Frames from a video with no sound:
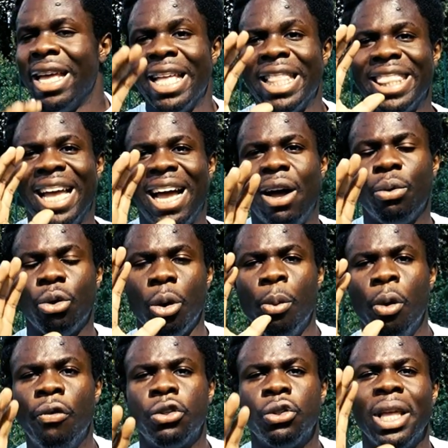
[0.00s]
Now we're gonna
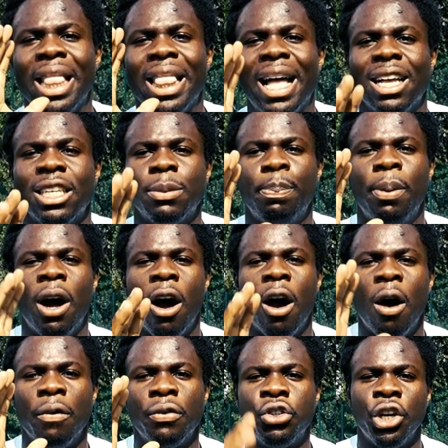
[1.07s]
move to the last part
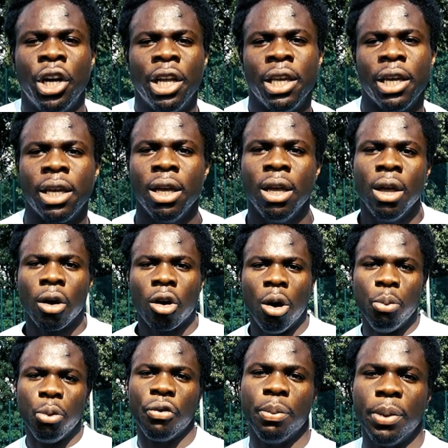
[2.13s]
of training. Come
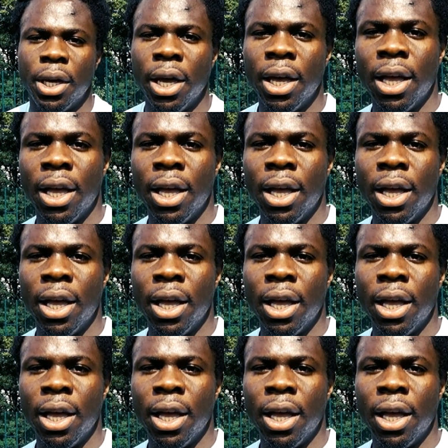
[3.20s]
with me.